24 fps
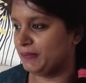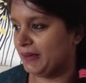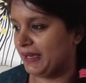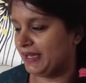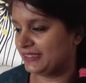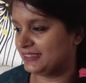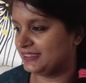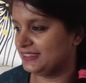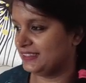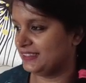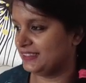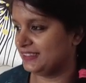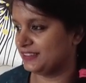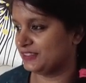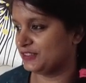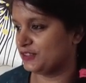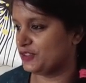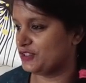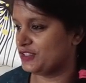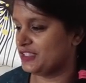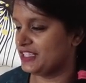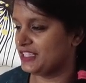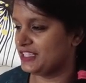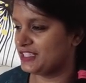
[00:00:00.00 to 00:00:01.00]
maxi dress
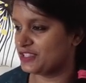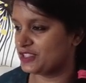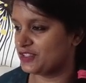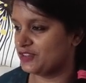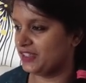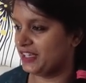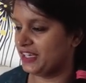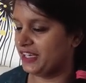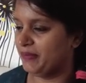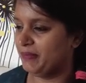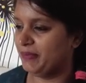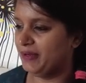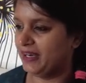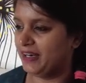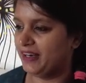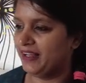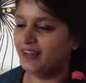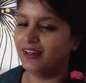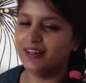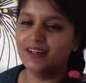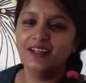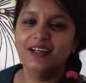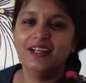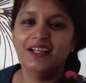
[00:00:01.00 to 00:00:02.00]
jeans ivalla
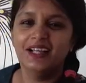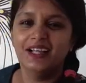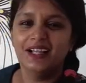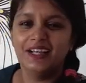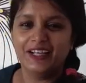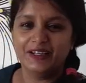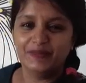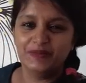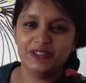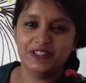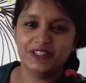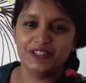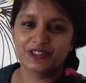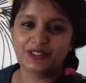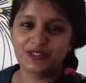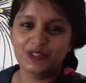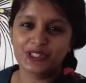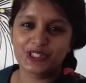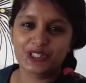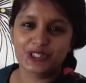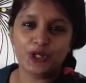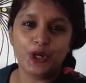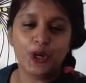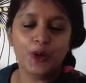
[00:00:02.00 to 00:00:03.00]
beda, let me just
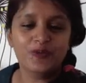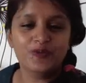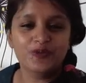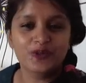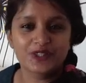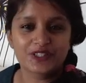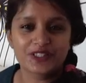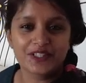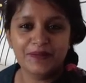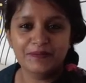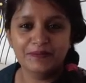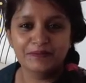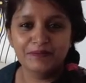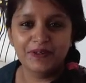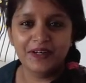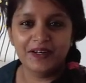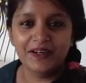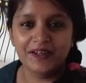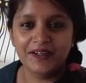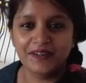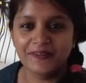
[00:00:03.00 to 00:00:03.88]
go shop for some